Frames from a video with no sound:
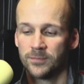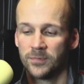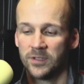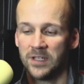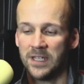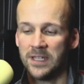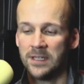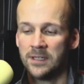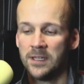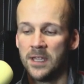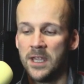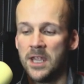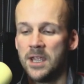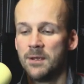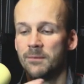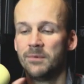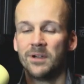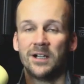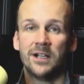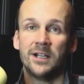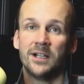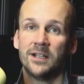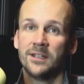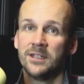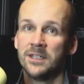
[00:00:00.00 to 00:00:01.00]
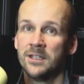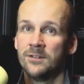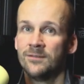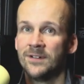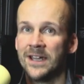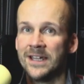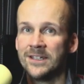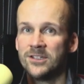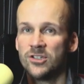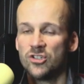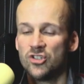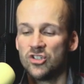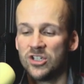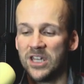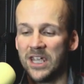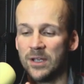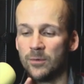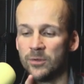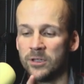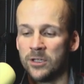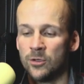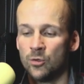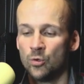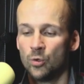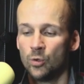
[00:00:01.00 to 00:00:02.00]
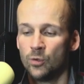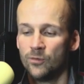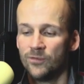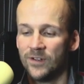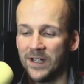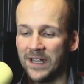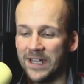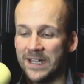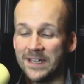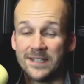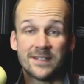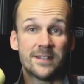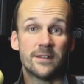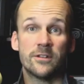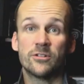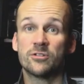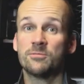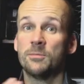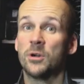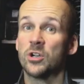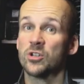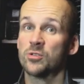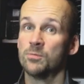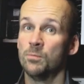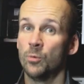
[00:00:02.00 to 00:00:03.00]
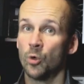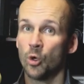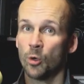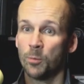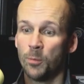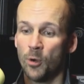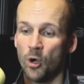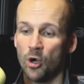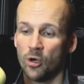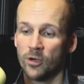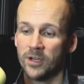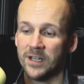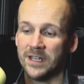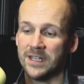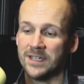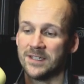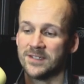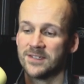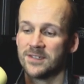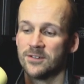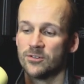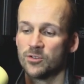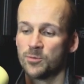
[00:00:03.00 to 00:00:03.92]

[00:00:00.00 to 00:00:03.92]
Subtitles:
Okay, but the advantage you get with the Nova is that there's much more pockets.